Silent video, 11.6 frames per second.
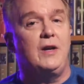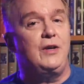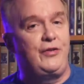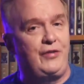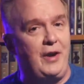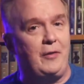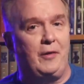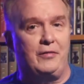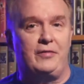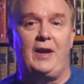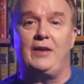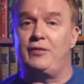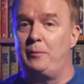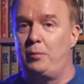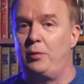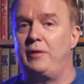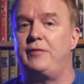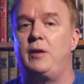generous and supportive